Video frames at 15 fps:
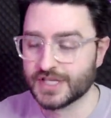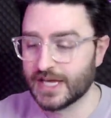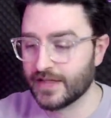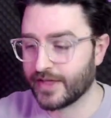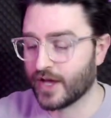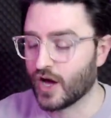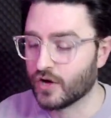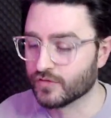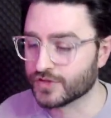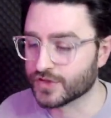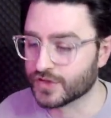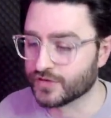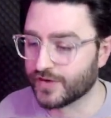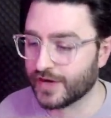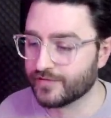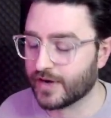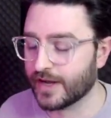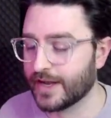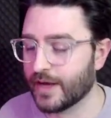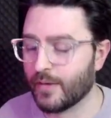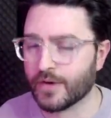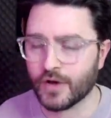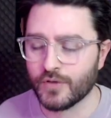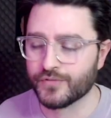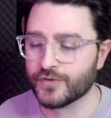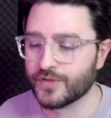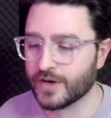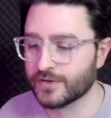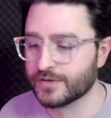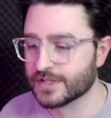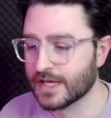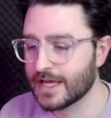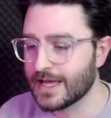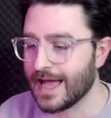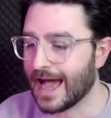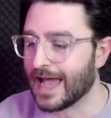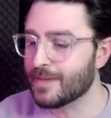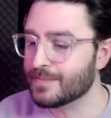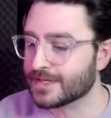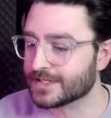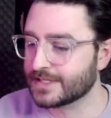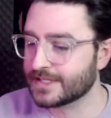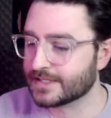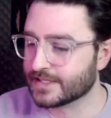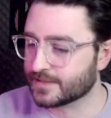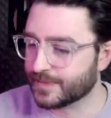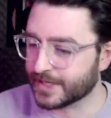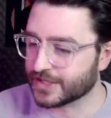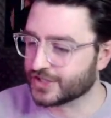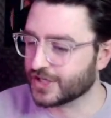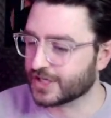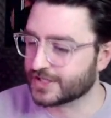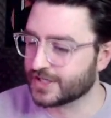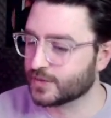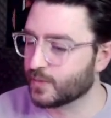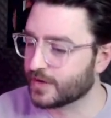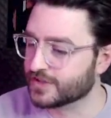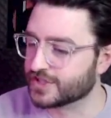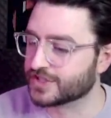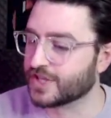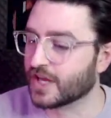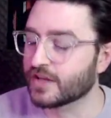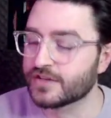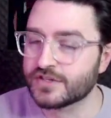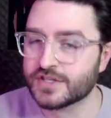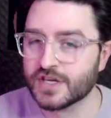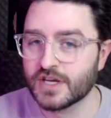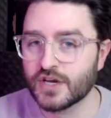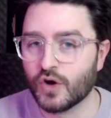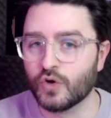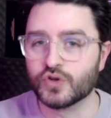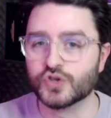Here they are on screen right now. I'll go through those. Aim assist has been adjusted when stunned. On